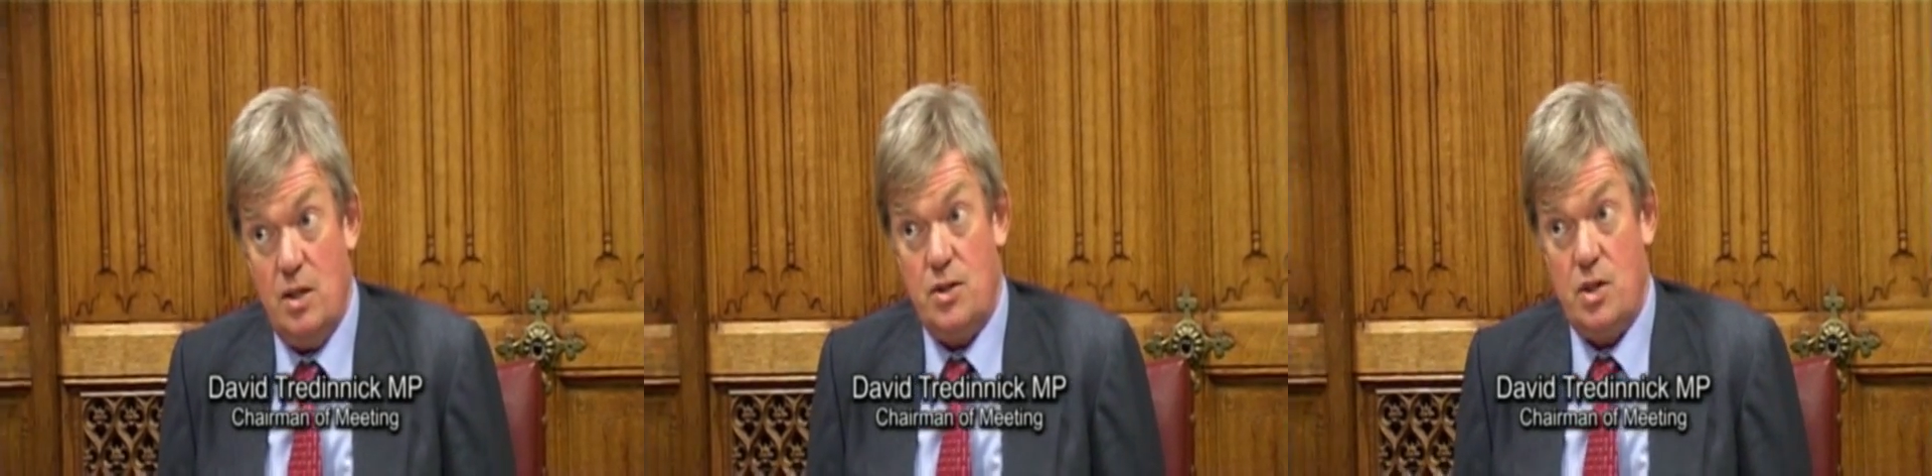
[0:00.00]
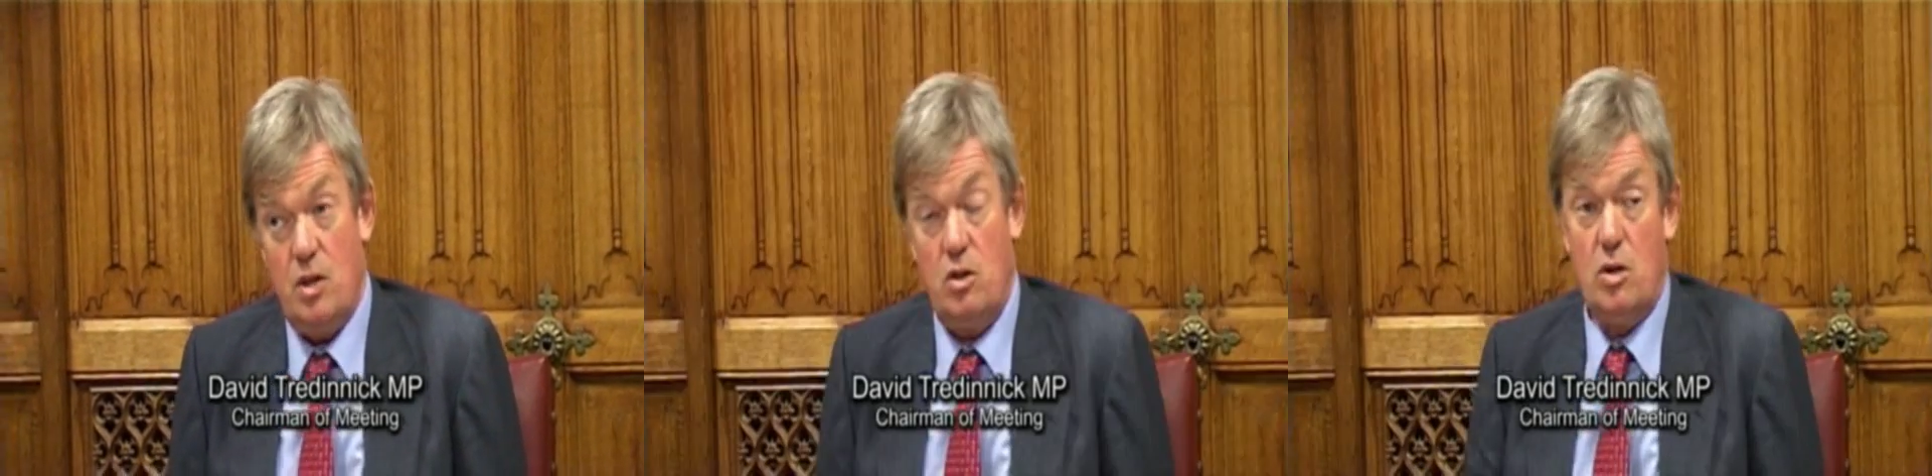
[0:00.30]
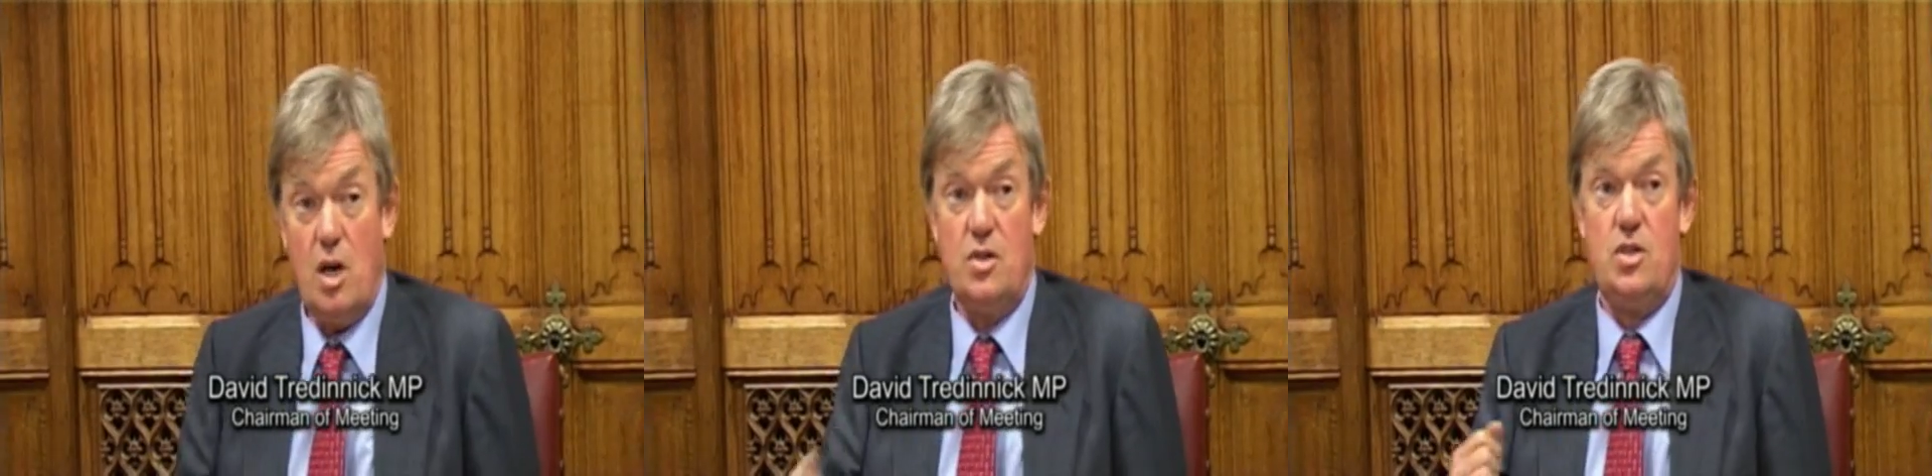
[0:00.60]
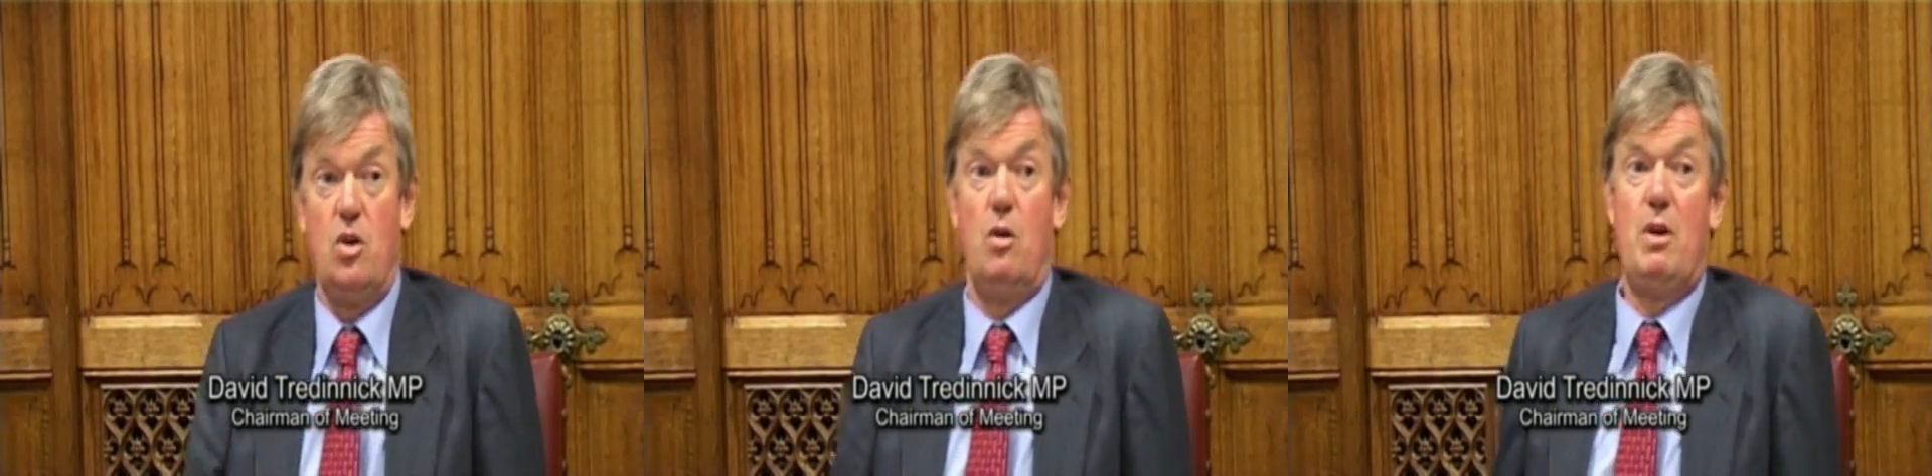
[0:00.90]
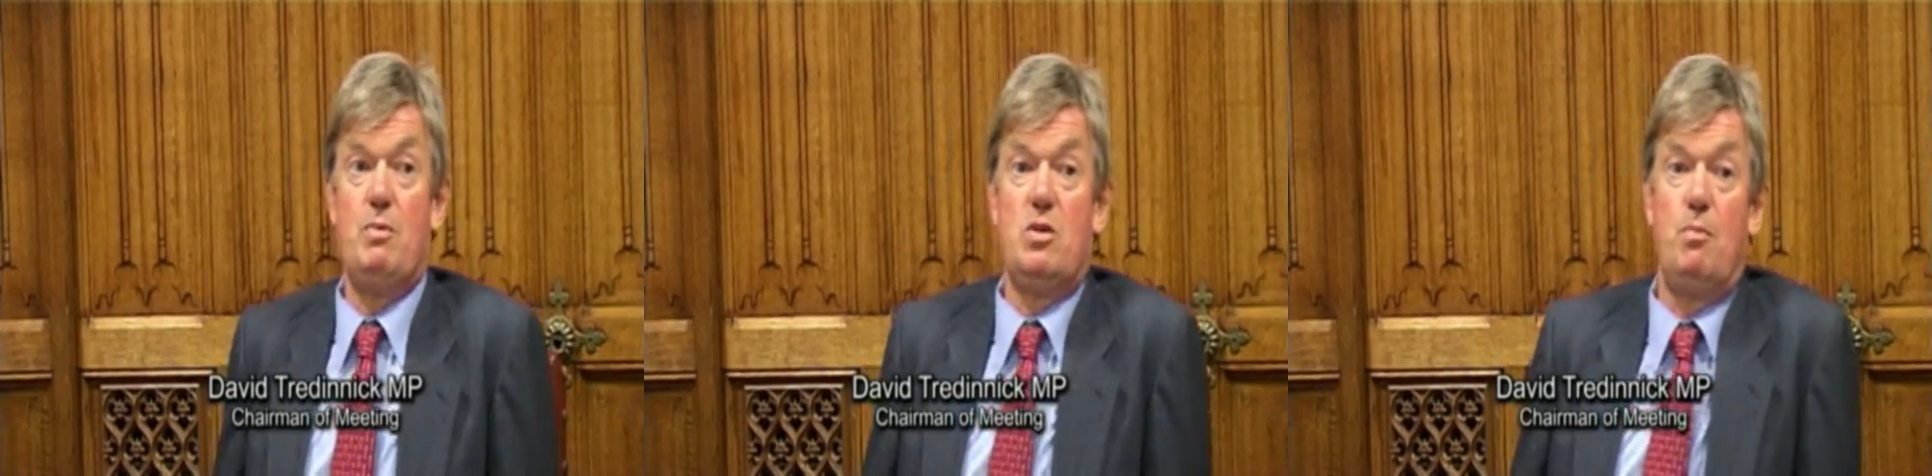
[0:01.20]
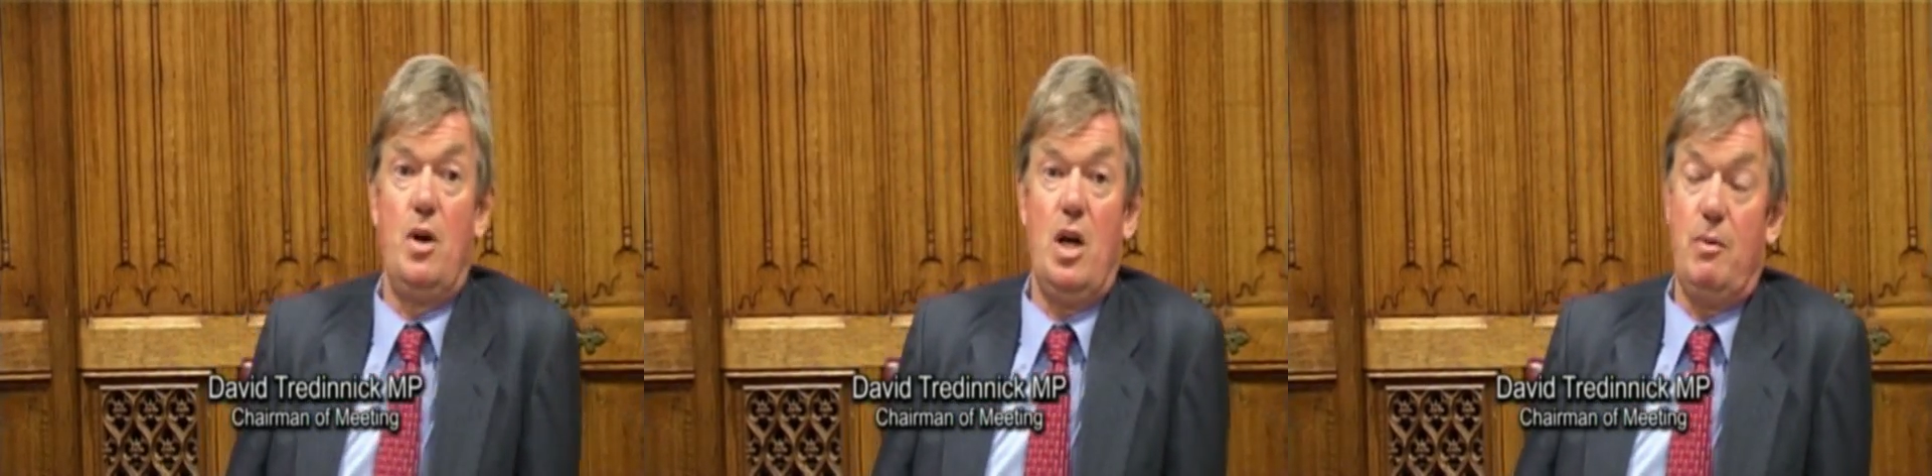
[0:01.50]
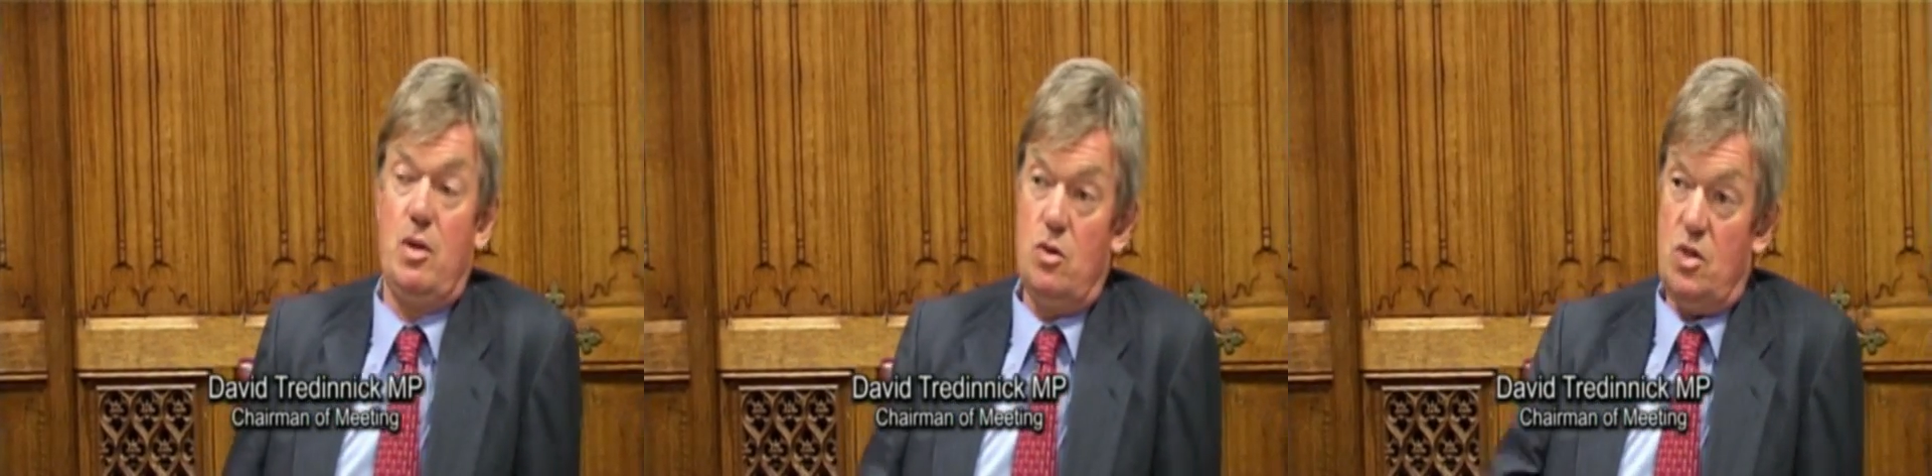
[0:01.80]
So you go and see your members of
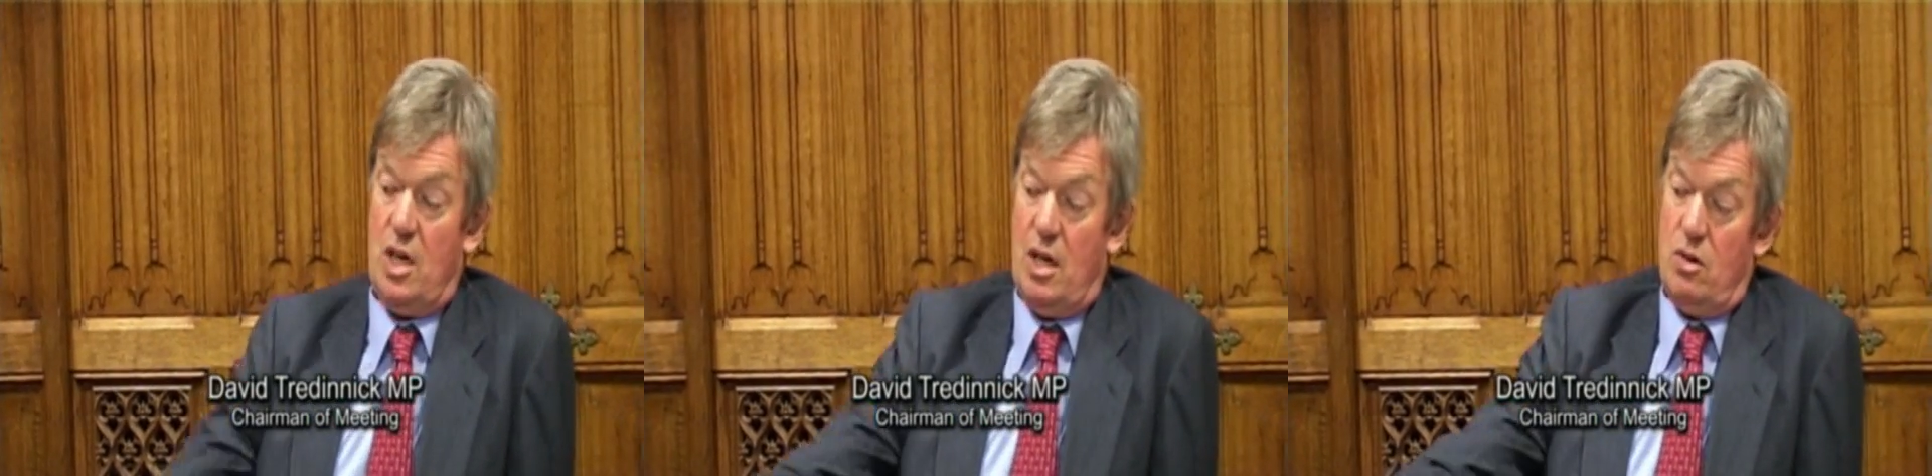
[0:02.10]
parliament and you say,